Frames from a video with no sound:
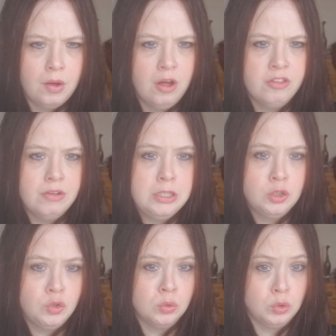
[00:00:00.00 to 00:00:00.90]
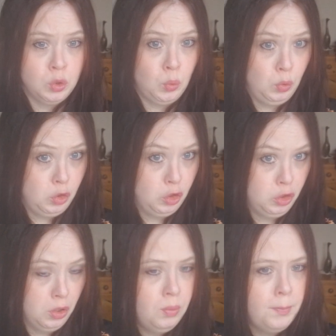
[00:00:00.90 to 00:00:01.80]
bothering to talk to
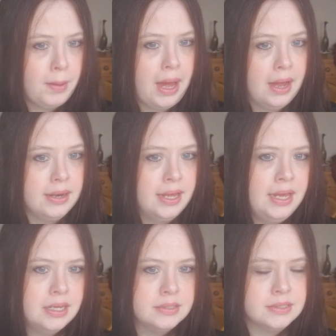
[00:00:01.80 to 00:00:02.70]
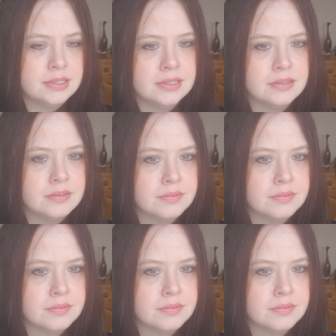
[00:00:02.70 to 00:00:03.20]
you about it.